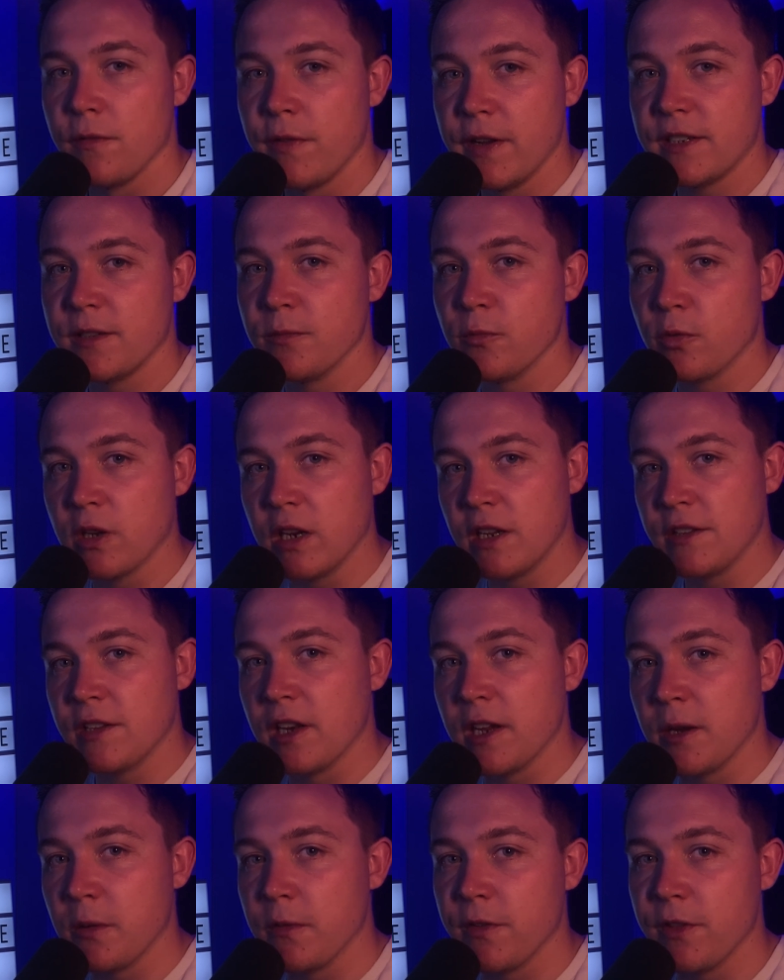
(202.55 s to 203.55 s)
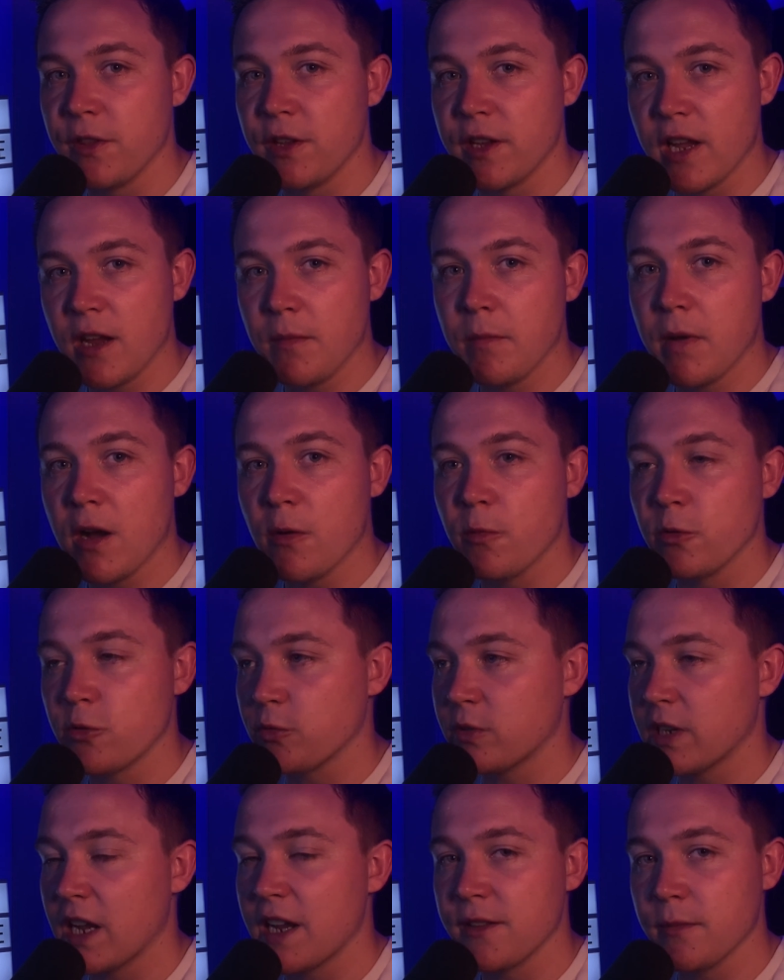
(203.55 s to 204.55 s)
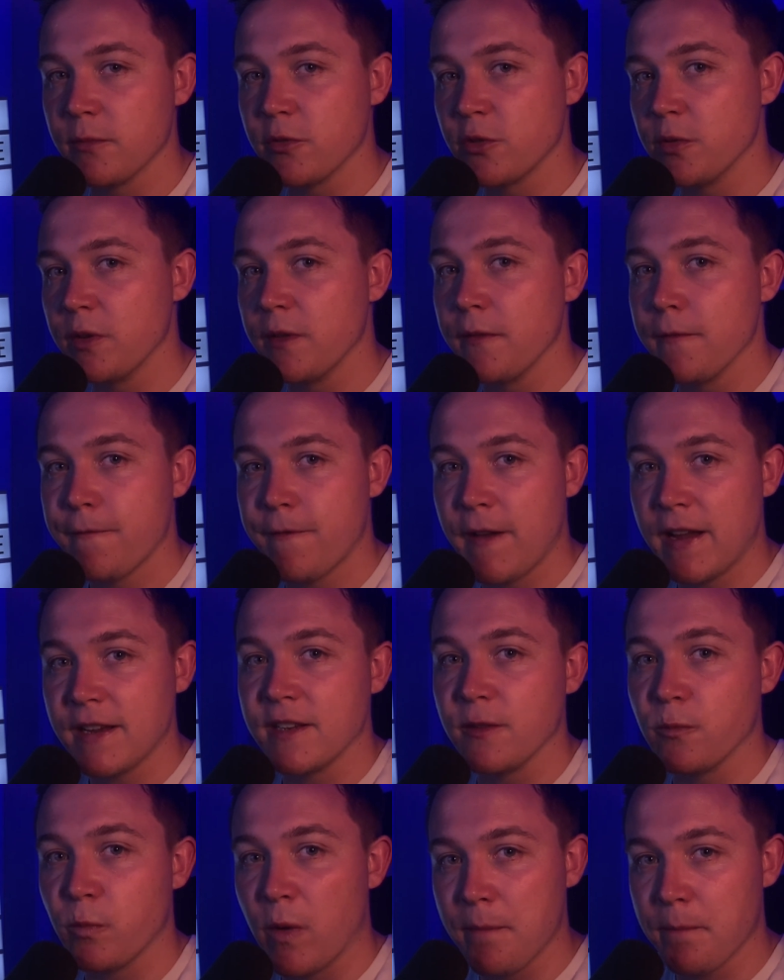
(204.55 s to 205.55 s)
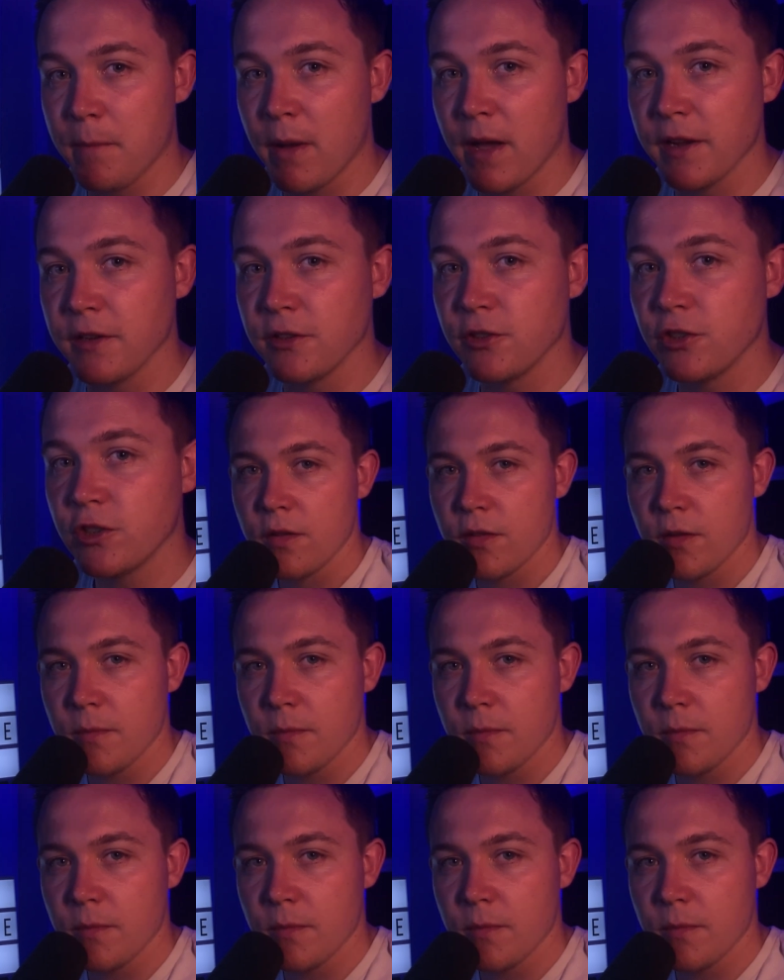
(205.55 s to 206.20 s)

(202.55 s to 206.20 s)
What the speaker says: The victim will click the link within the email, which will take them to an infected web page.